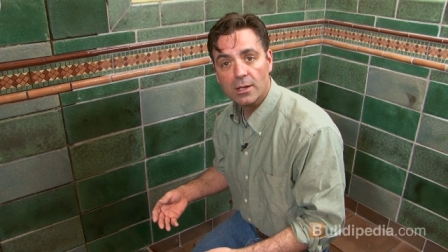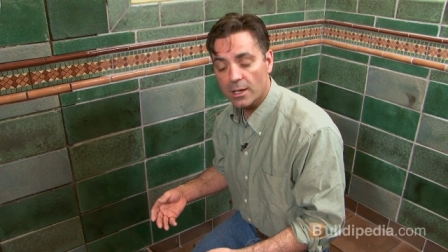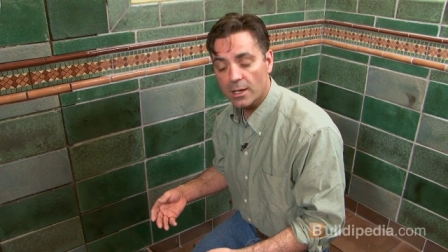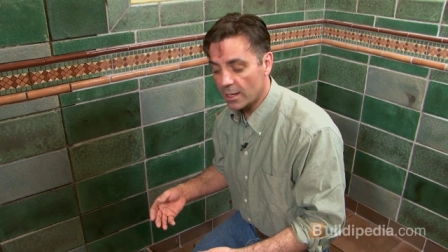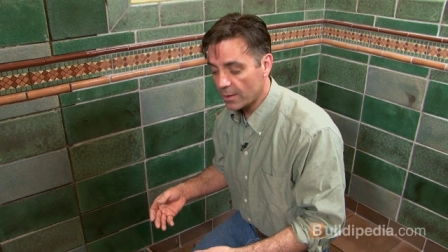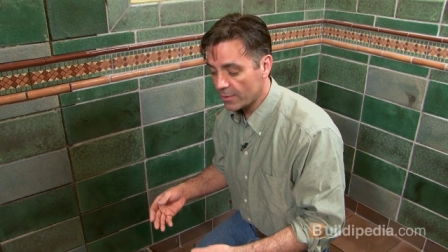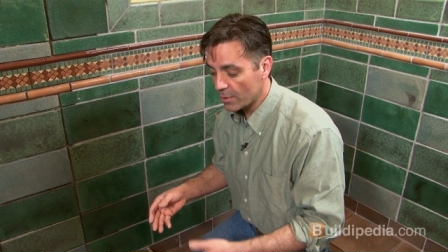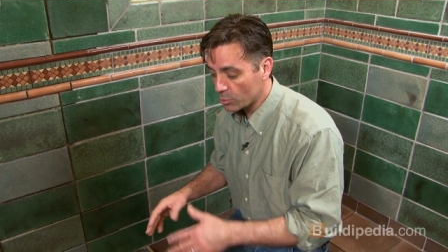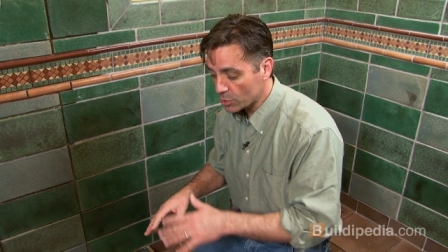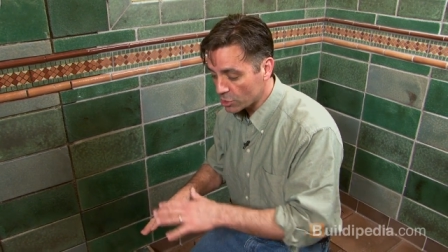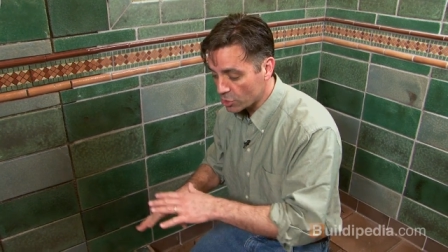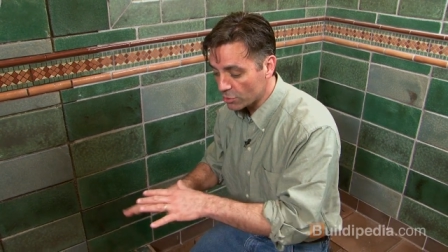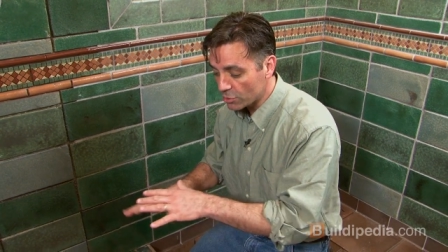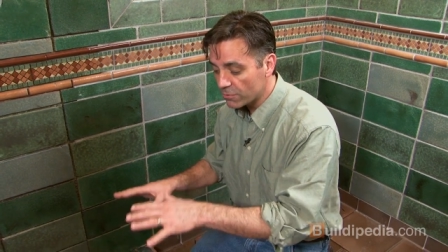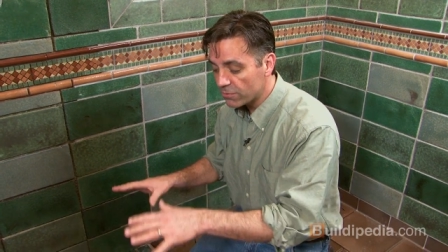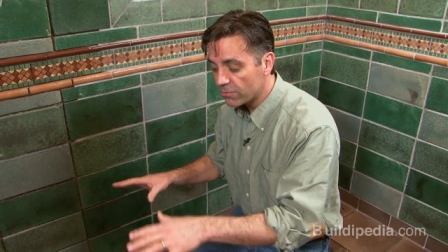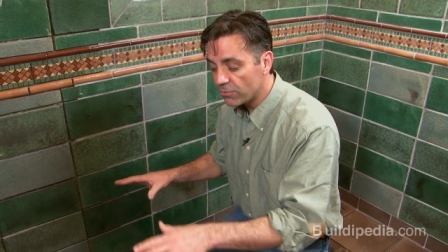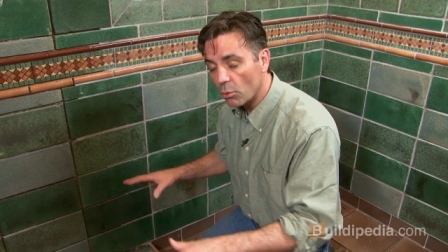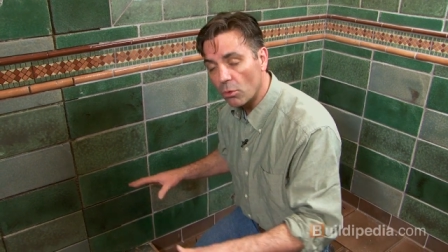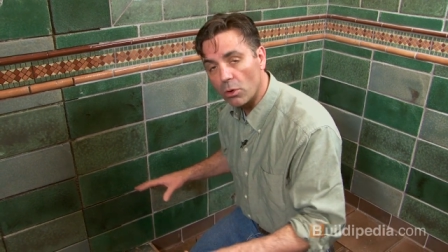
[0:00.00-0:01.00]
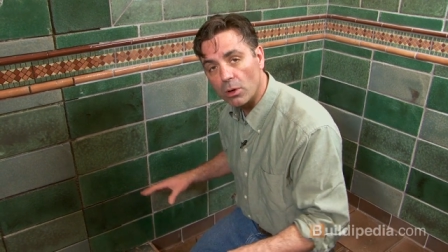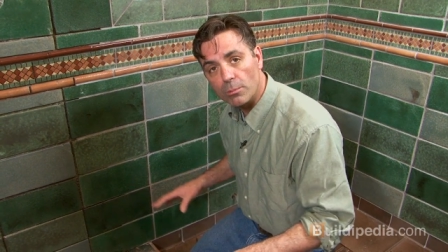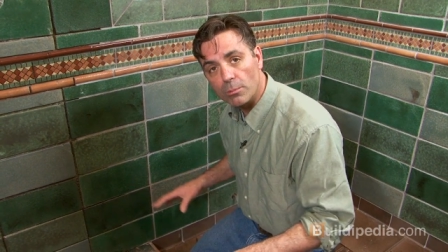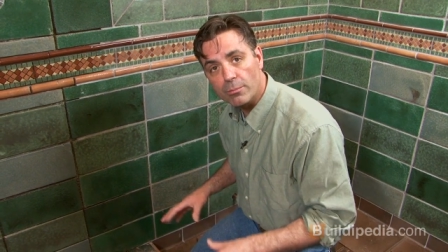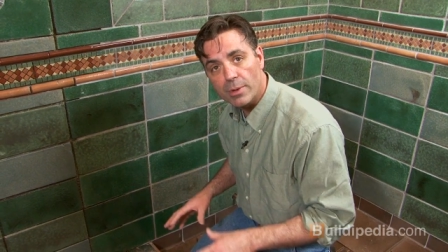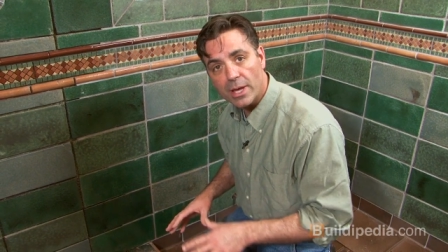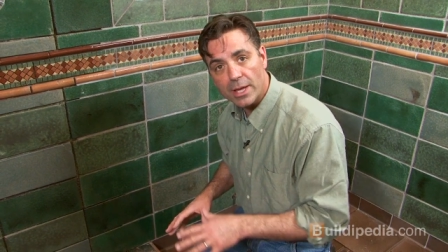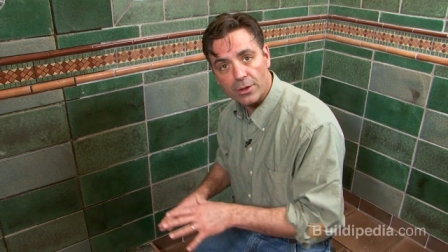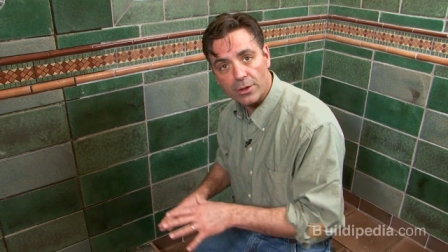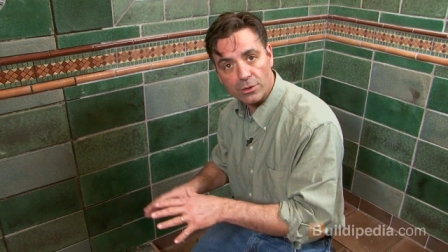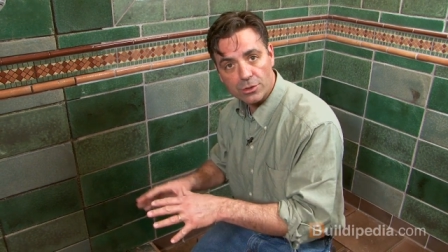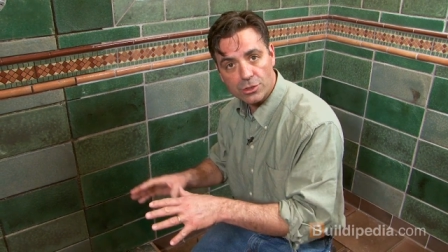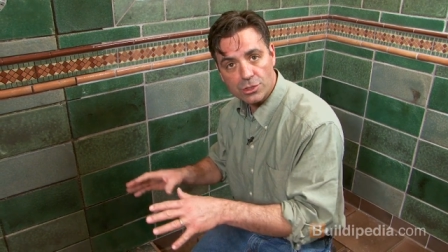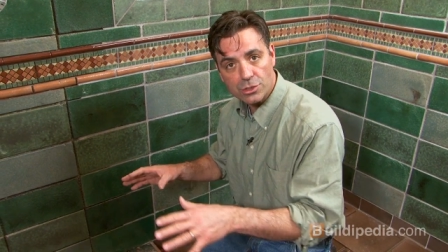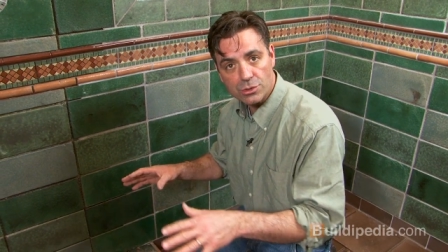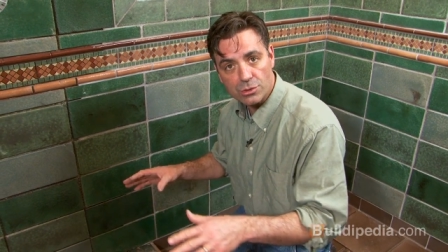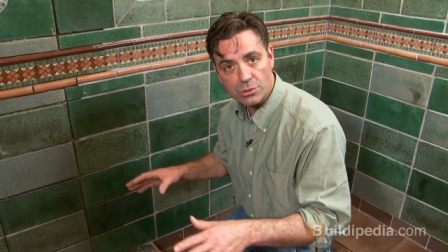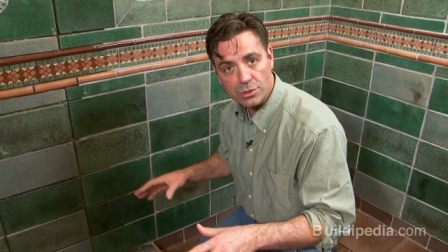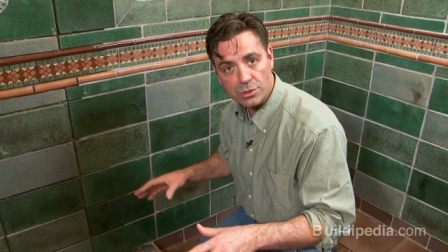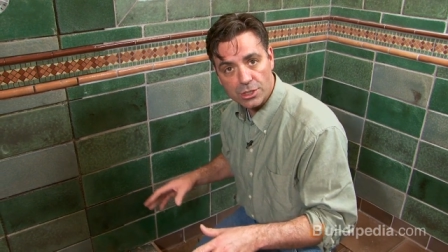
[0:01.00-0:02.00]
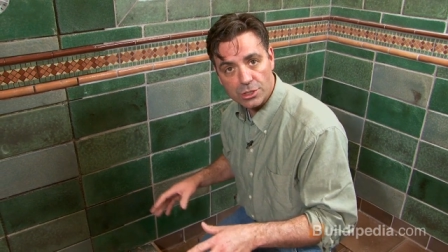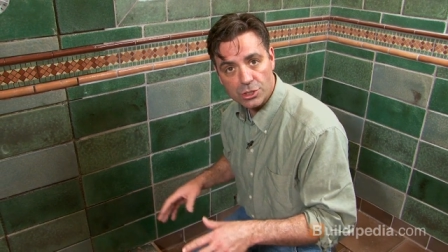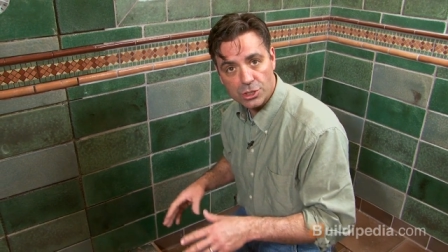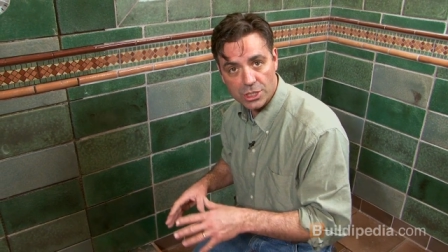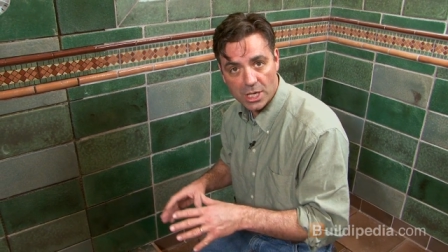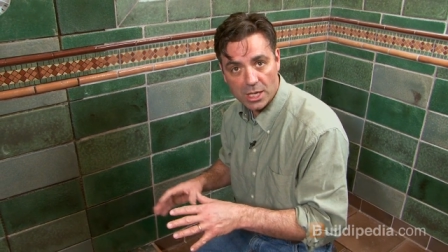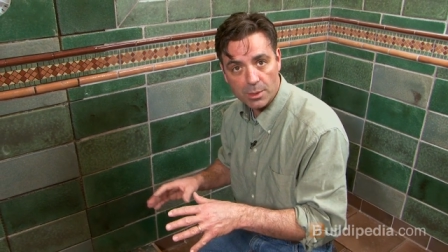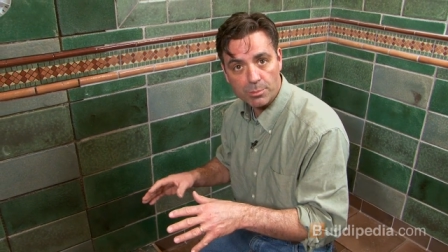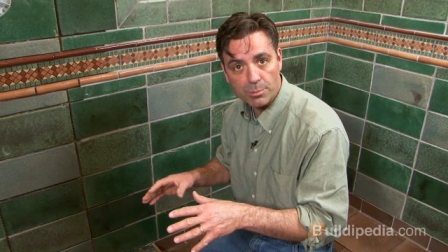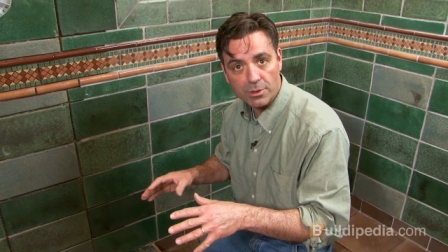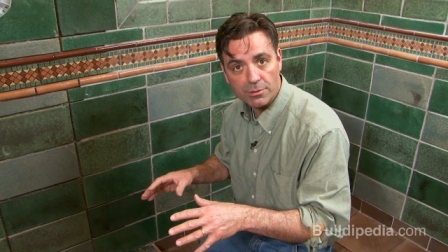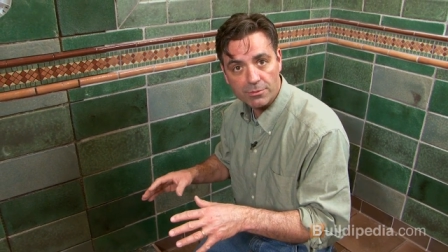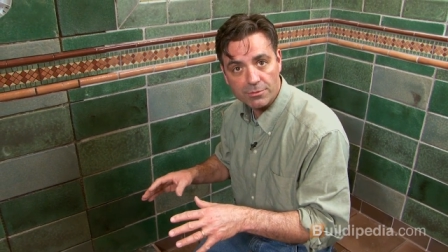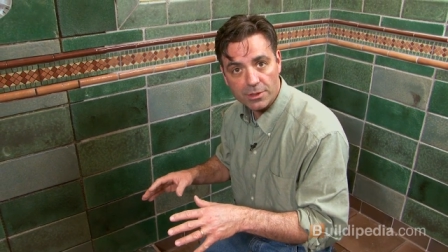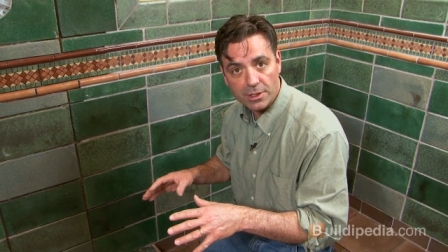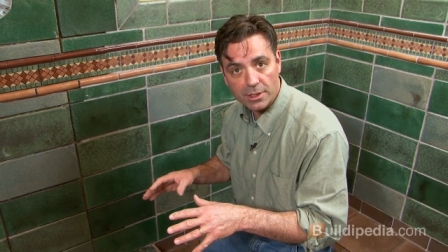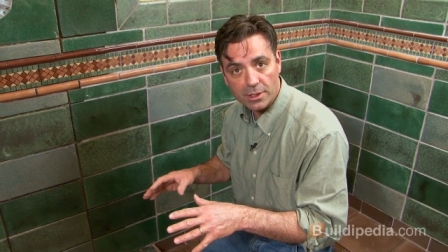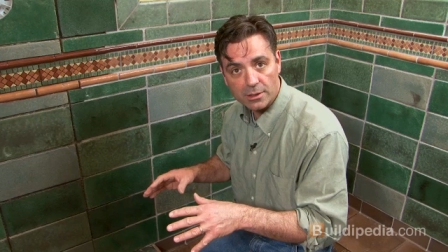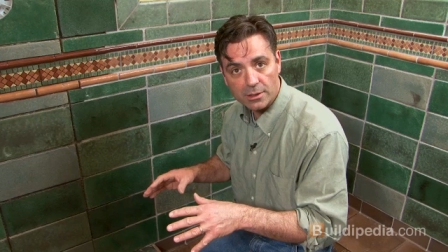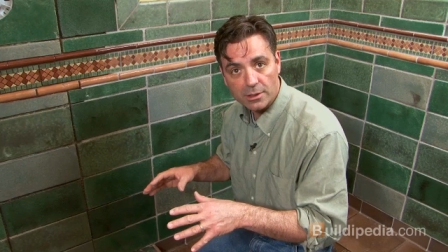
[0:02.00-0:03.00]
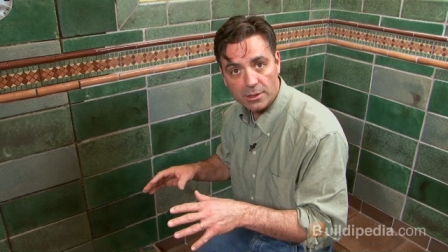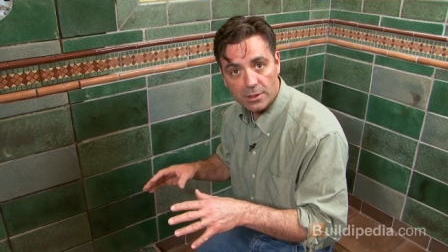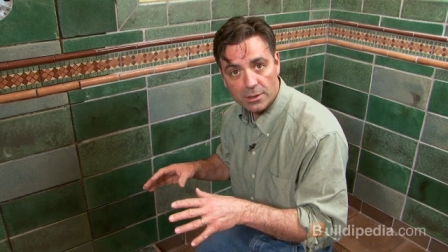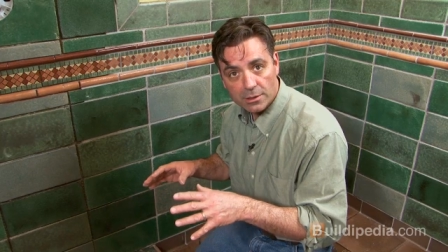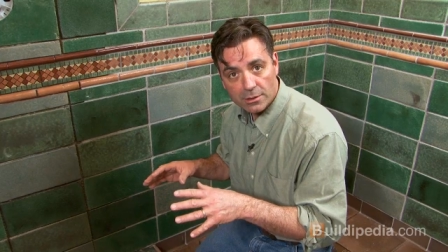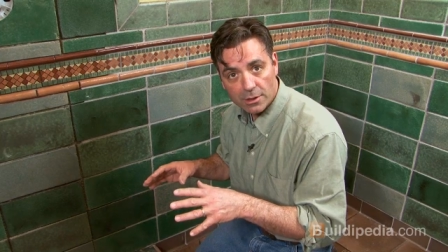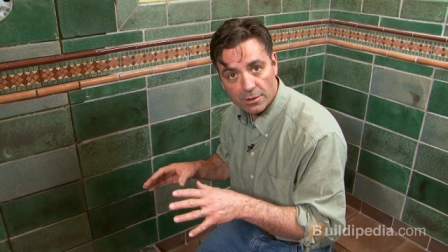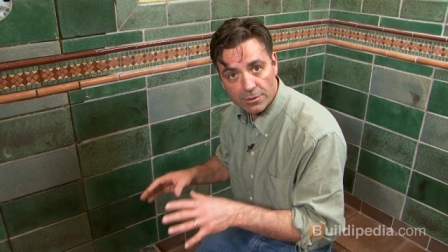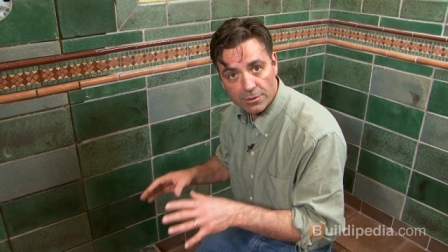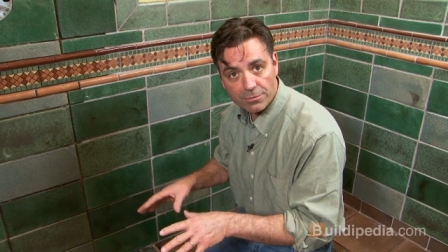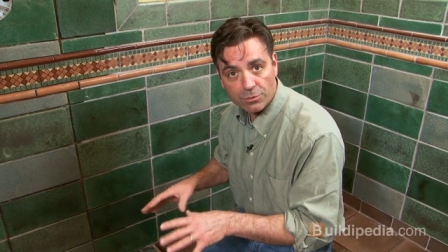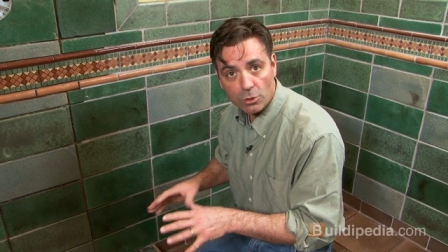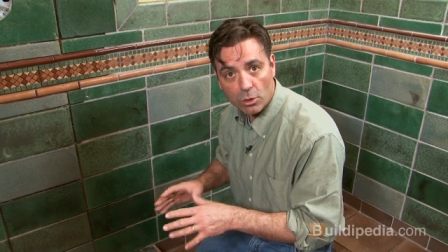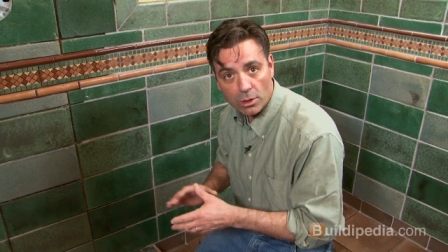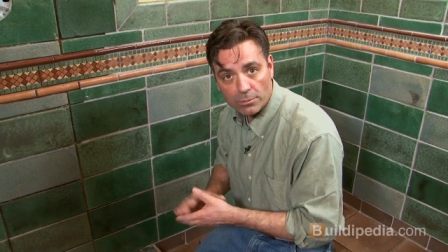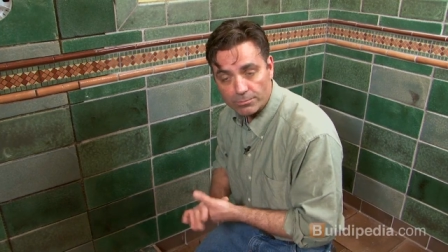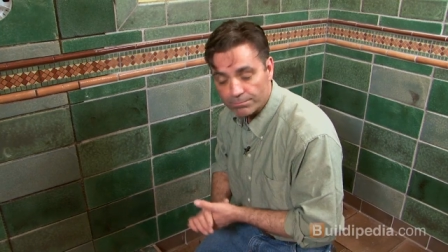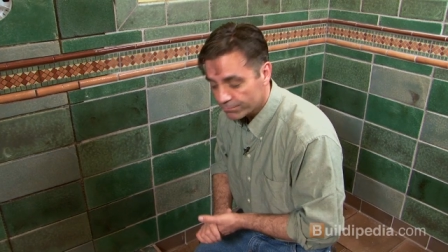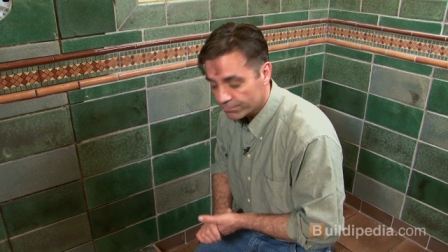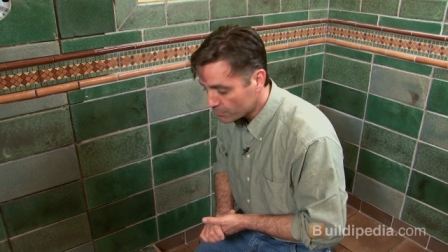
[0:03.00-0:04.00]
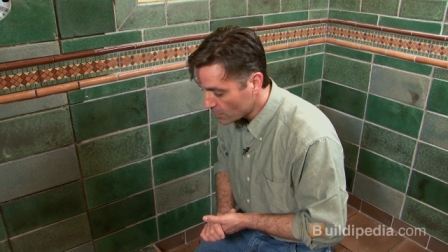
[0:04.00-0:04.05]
that would conform better to the shape of the floor.